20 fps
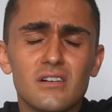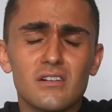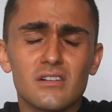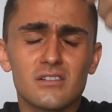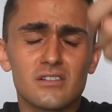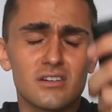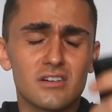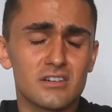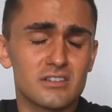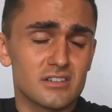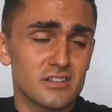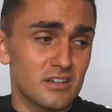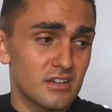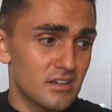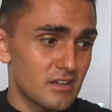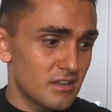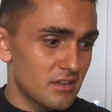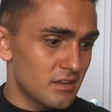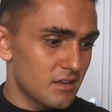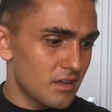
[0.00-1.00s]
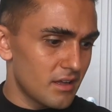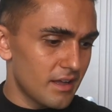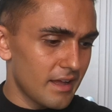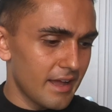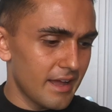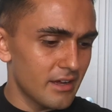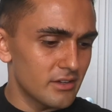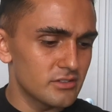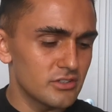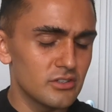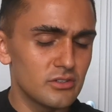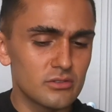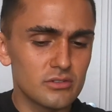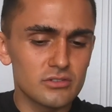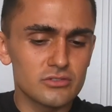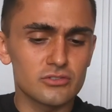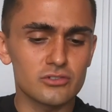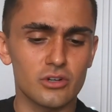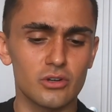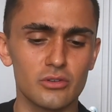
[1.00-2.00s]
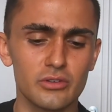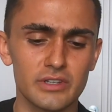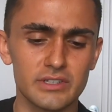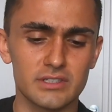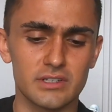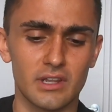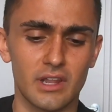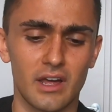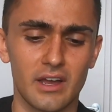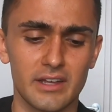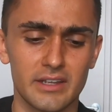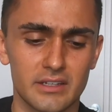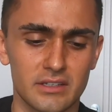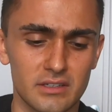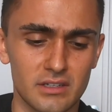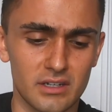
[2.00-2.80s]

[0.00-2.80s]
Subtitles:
God, how do you control this light?